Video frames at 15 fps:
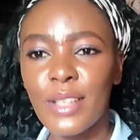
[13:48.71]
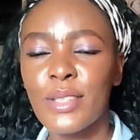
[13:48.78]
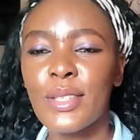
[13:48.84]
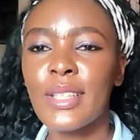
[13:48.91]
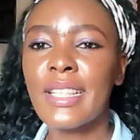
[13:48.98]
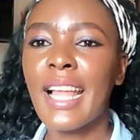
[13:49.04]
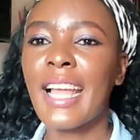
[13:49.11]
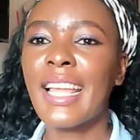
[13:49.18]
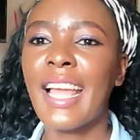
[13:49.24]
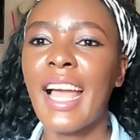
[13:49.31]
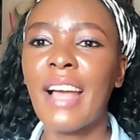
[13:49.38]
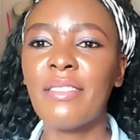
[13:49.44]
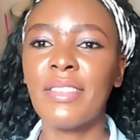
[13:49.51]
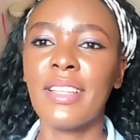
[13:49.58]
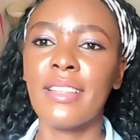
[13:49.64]
So now you're
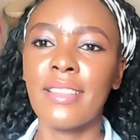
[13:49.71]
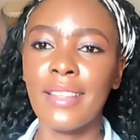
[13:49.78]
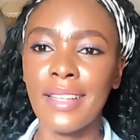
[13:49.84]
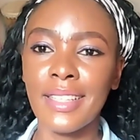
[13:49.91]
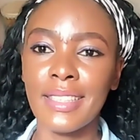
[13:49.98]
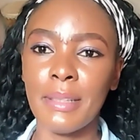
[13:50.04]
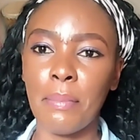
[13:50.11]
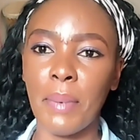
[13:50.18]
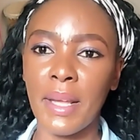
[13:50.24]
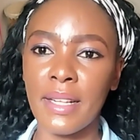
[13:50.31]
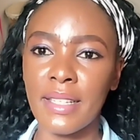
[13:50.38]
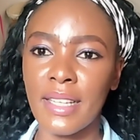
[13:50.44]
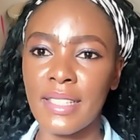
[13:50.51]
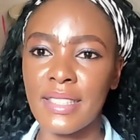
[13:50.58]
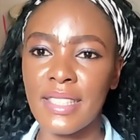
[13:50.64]
having 3
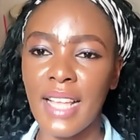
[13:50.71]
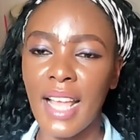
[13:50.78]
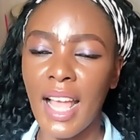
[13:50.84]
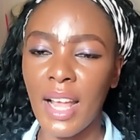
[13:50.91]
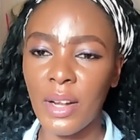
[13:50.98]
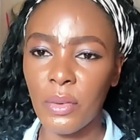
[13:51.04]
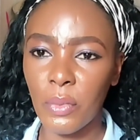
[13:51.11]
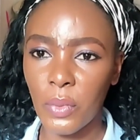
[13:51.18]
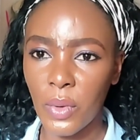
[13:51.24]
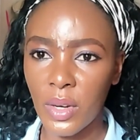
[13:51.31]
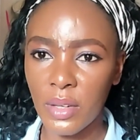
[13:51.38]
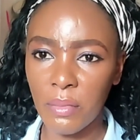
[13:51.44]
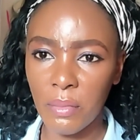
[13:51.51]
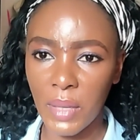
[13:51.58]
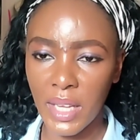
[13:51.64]
dependents and
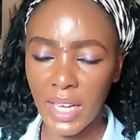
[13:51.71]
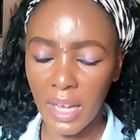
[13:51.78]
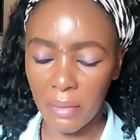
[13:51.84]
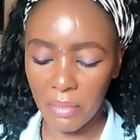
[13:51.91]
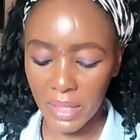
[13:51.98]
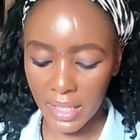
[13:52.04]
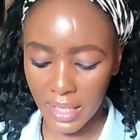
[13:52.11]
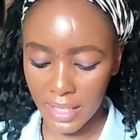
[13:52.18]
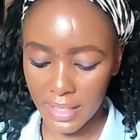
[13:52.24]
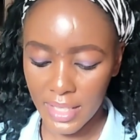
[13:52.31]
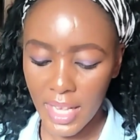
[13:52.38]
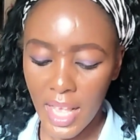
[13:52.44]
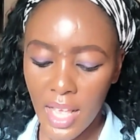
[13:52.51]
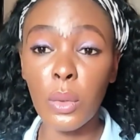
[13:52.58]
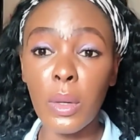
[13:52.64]
1 main applicant.
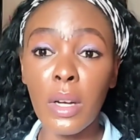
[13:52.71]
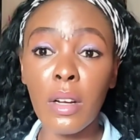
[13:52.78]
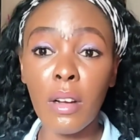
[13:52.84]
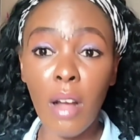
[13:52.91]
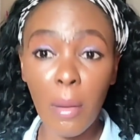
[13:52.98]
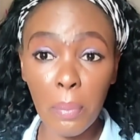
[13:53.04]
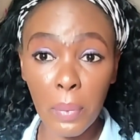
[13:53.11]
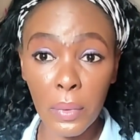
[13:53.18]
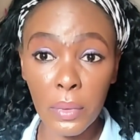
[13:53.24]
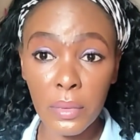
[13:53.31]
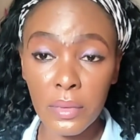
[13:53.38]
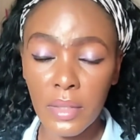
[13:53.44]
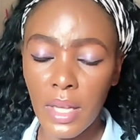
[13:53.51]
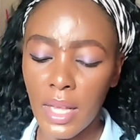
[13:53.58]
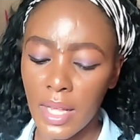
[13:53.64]
So a
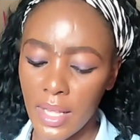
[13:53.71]
couple,